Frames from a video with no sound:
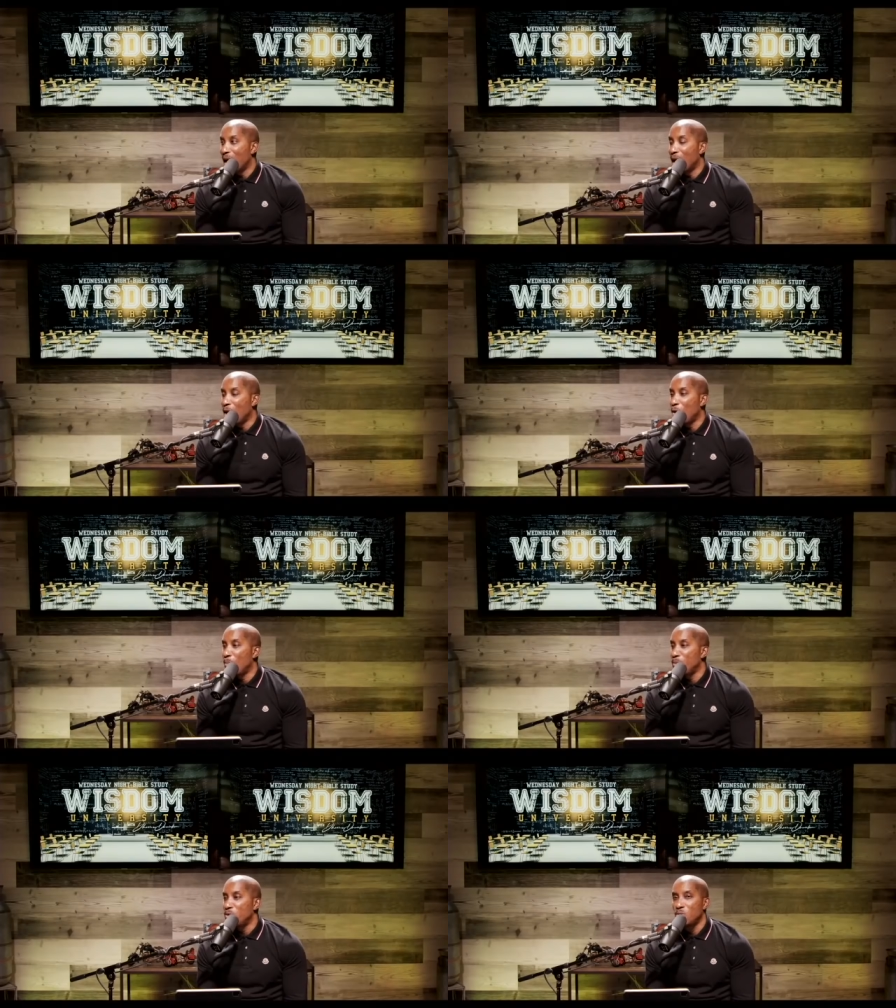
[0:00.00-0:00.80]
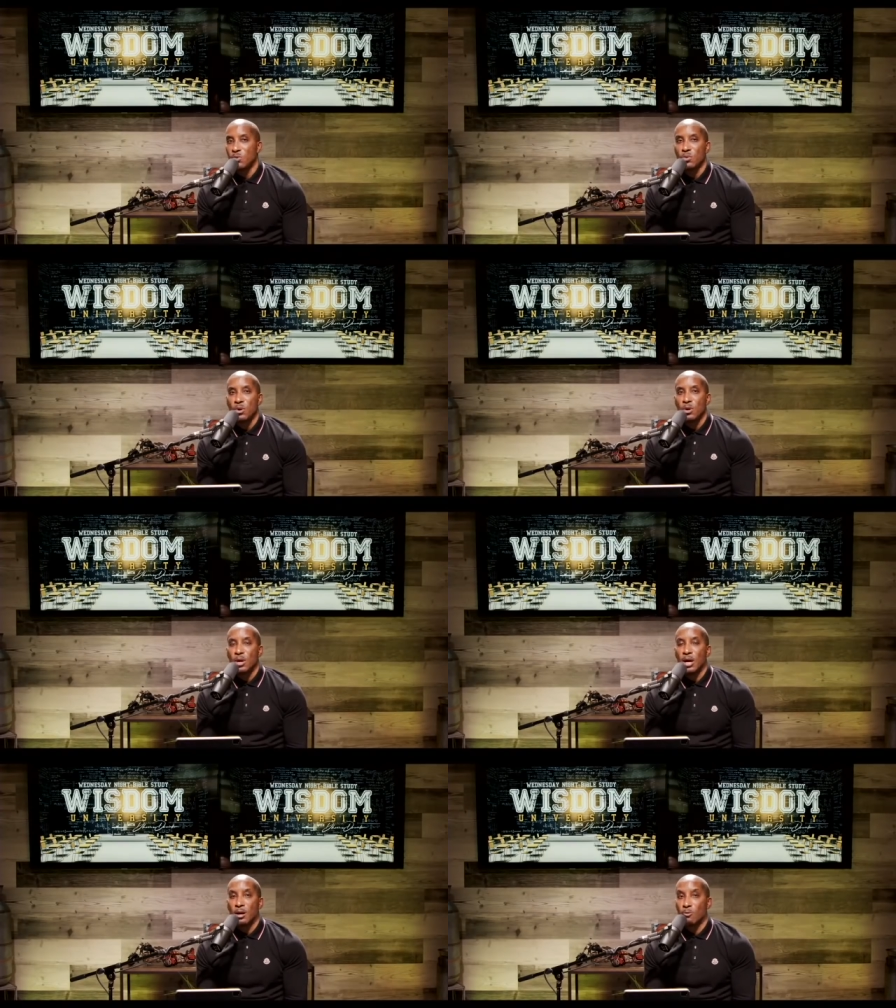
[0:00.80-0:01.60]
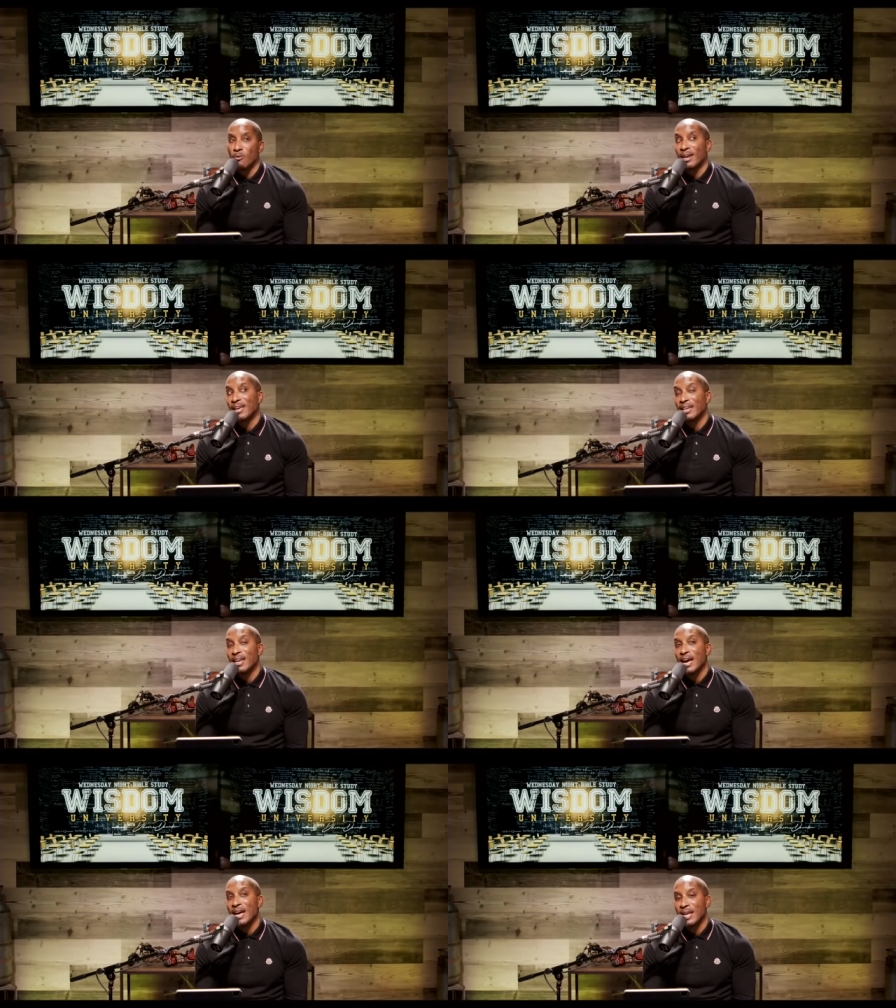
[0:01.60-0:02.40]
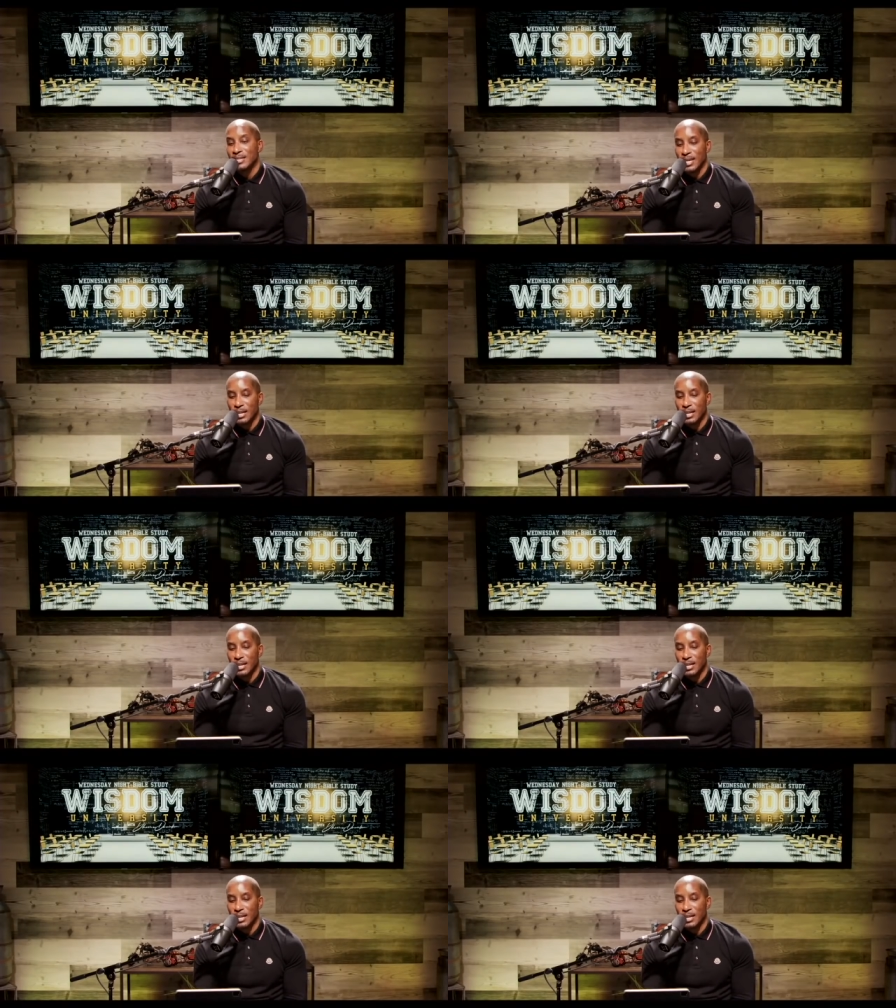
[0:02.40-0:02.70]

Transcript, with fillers: I hope you uh, recognize